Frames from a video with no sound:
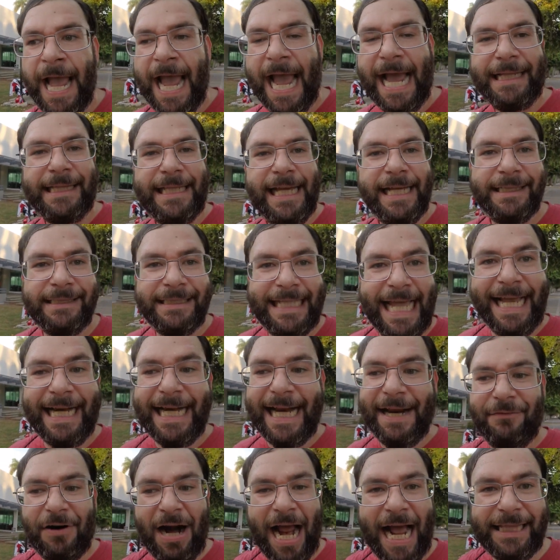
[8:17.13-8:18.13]
and then they
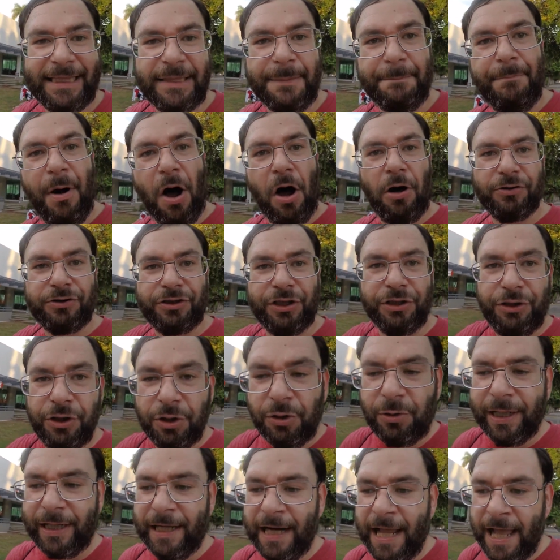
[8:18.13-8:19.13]
never had the balls to
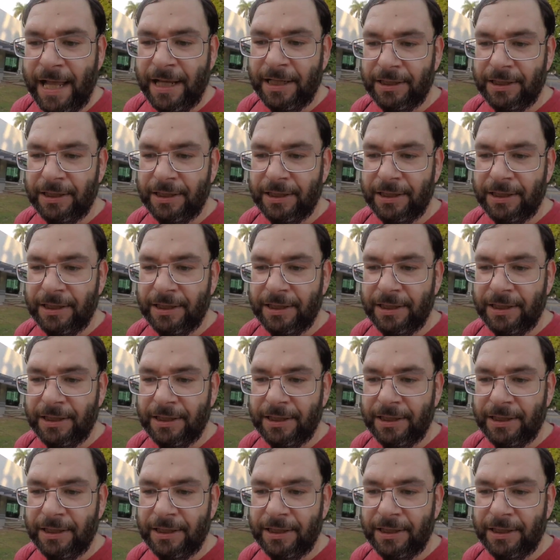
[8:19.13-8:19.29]
do it.